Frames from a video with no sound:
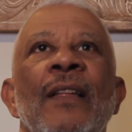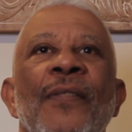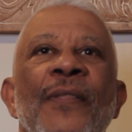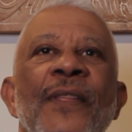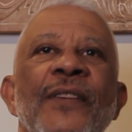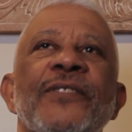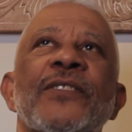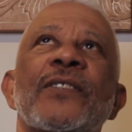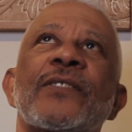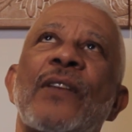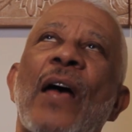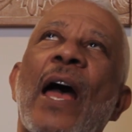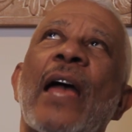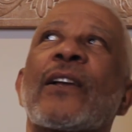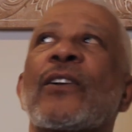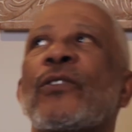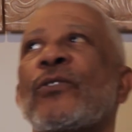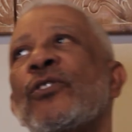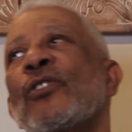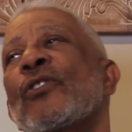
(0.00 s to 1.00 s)
This is,
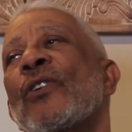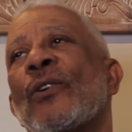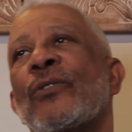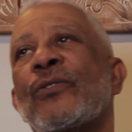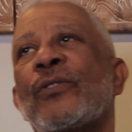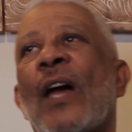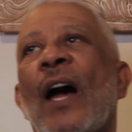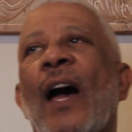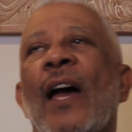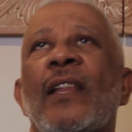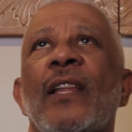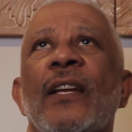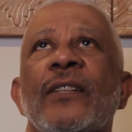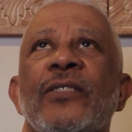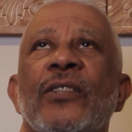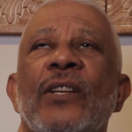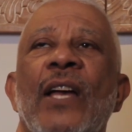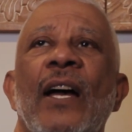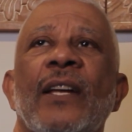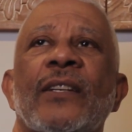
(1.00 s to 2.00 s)
I like
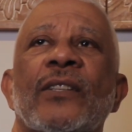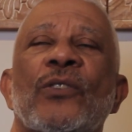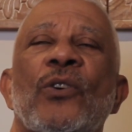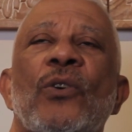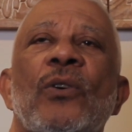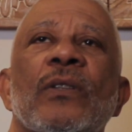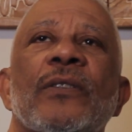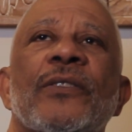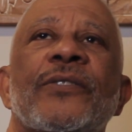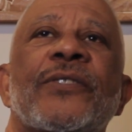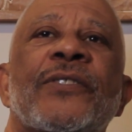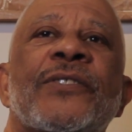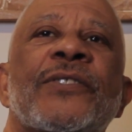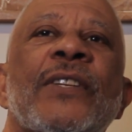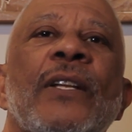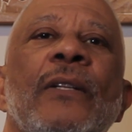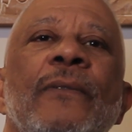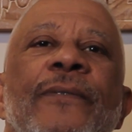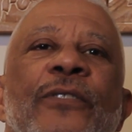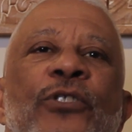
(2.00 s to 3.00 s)
to kind of call this a
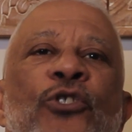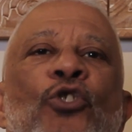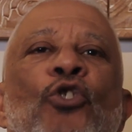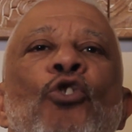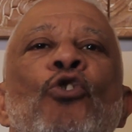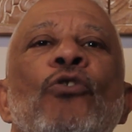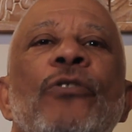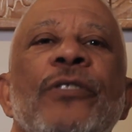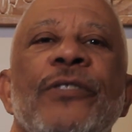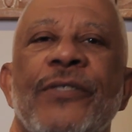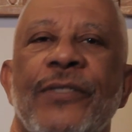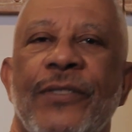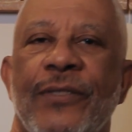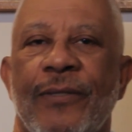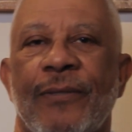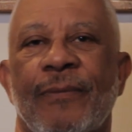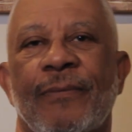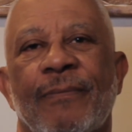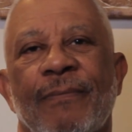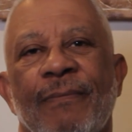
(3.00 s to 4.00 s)
selfish course.
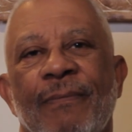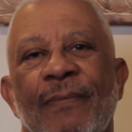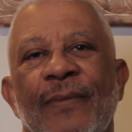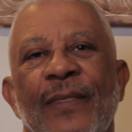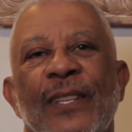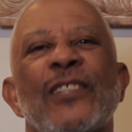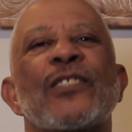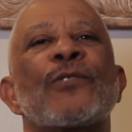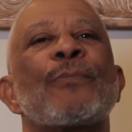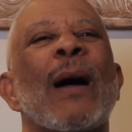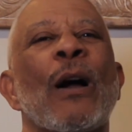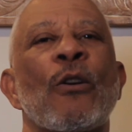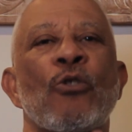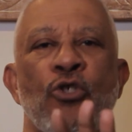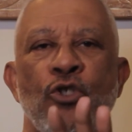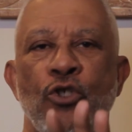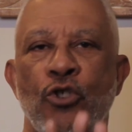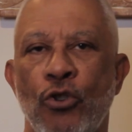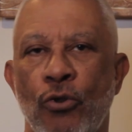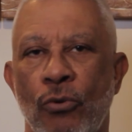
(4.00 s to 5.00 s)
This is about
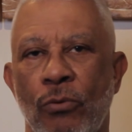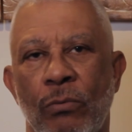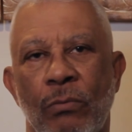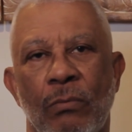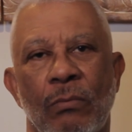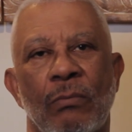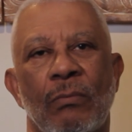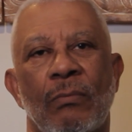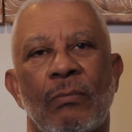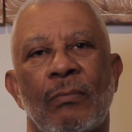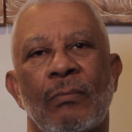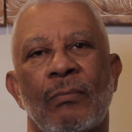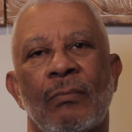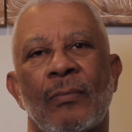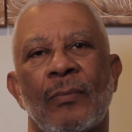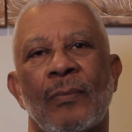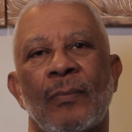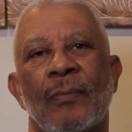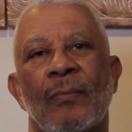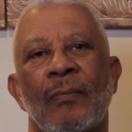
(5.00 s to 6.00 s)
you.
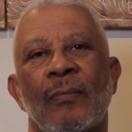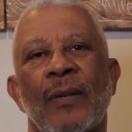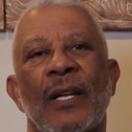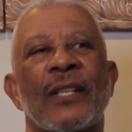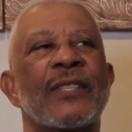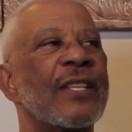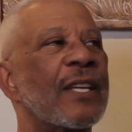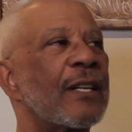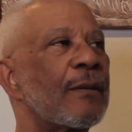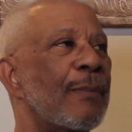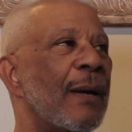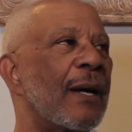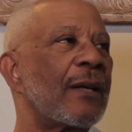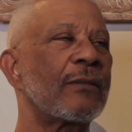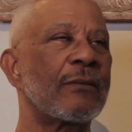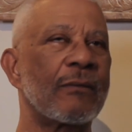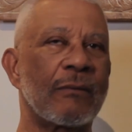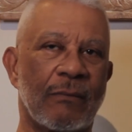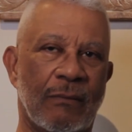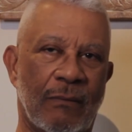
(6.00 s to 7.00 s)
It's not
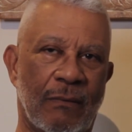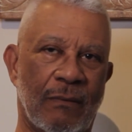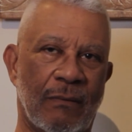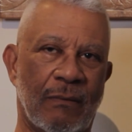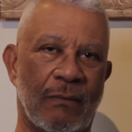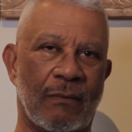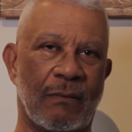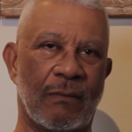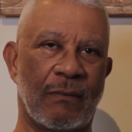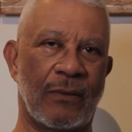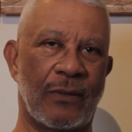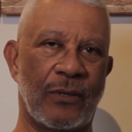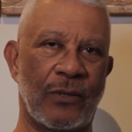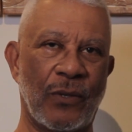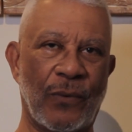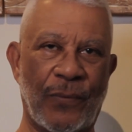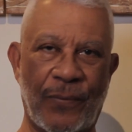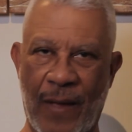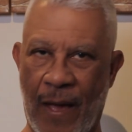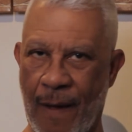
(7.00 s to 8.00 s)
about
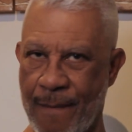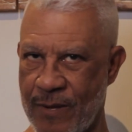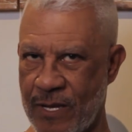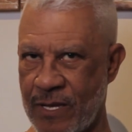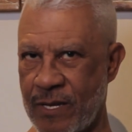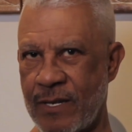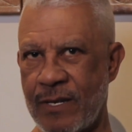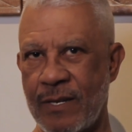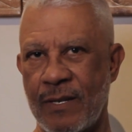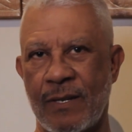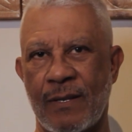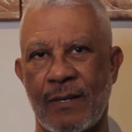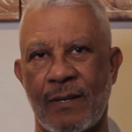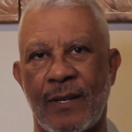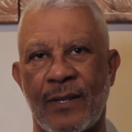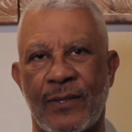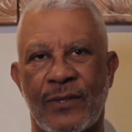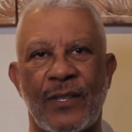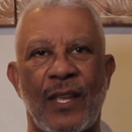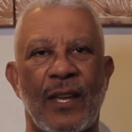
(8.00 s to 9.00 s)
your family.
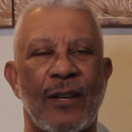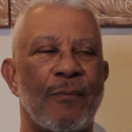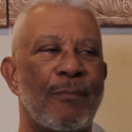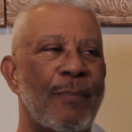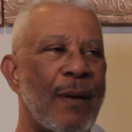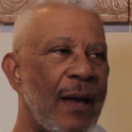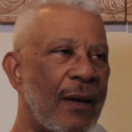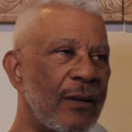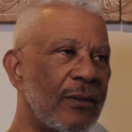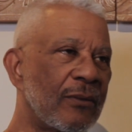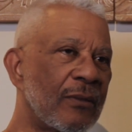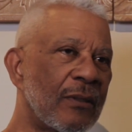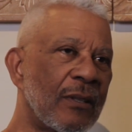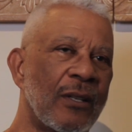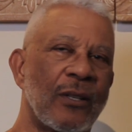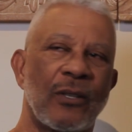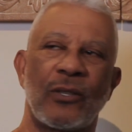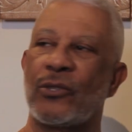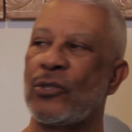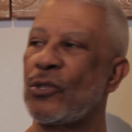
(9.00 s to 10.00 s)
It's not about
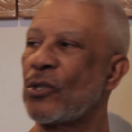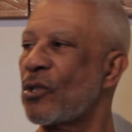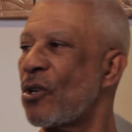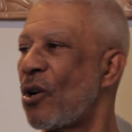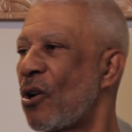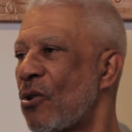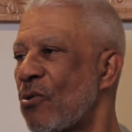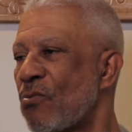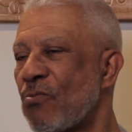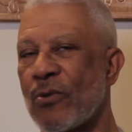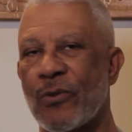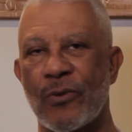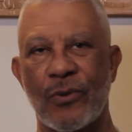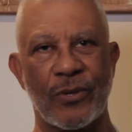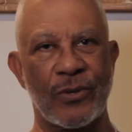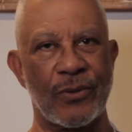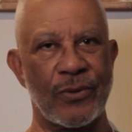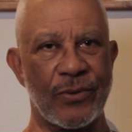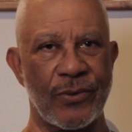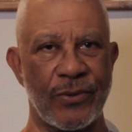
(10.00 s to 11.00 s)
your
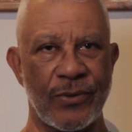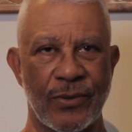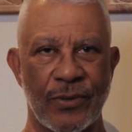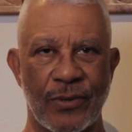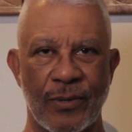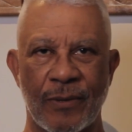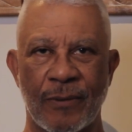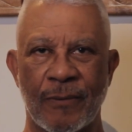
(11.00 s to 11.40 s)
coworkers,